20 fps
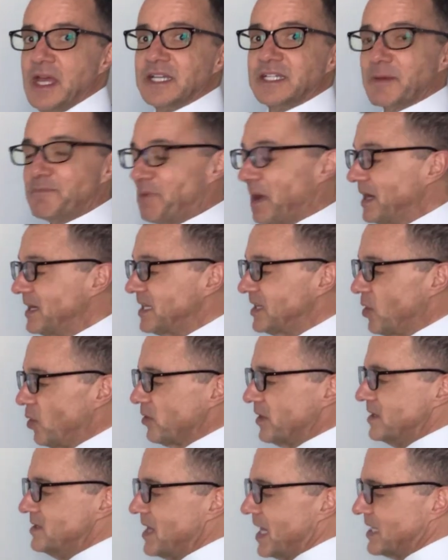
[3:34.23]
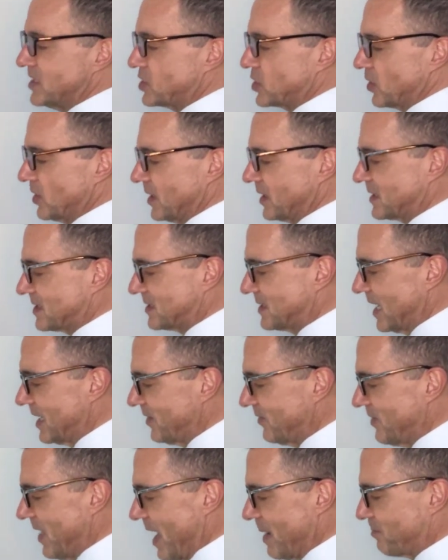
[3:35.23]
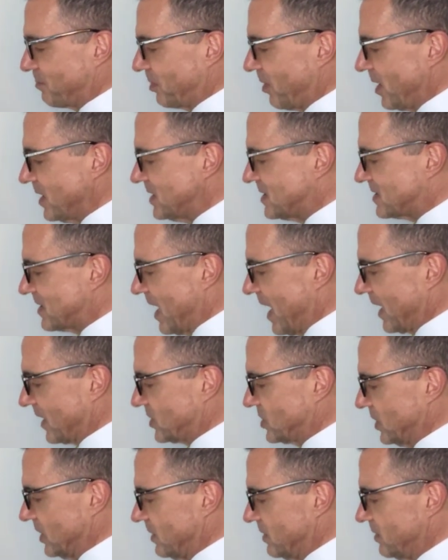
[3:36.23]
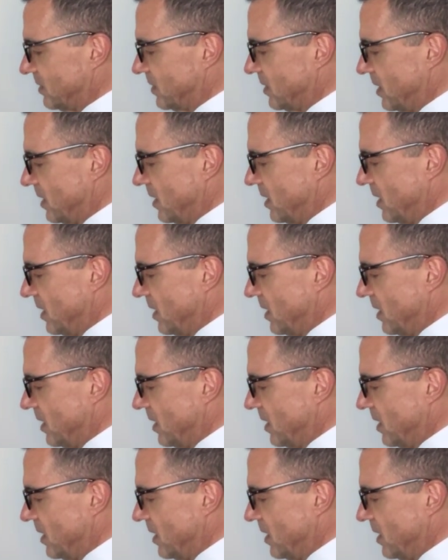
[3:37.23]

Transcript: depending on the nature and extent of that price action,